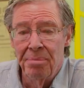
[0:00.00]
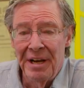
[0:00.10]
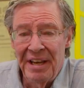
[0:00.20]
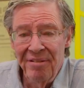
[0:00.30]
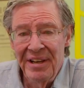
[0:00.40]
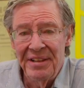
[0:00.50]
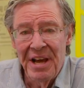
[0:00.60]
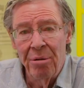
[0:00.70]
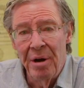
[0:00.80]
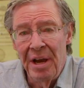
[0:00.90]
by giving it
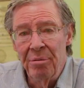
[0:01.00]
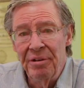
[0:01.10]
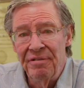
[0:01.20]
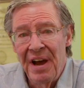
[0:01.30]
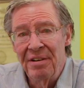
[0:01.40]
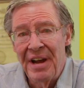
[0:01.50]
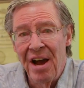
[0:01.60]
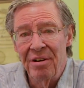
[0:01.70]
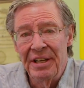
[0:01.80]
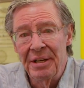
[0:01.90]
that way, we found
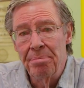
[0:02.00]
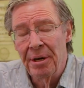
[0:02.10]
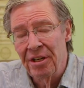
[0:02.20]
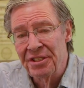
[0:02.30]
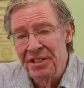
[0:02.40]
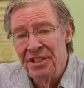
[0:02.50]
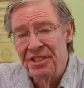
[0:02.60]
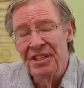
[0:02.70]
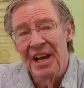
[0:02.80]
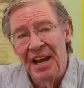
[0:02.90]
out, in comparison
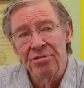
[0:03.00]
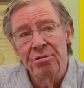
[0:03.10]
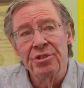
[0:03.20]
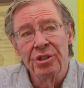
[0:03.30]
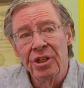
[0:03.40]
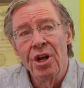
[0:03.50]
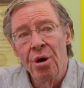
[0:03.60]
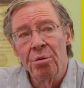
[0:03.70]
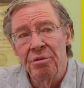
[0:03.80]
just to estrogen alone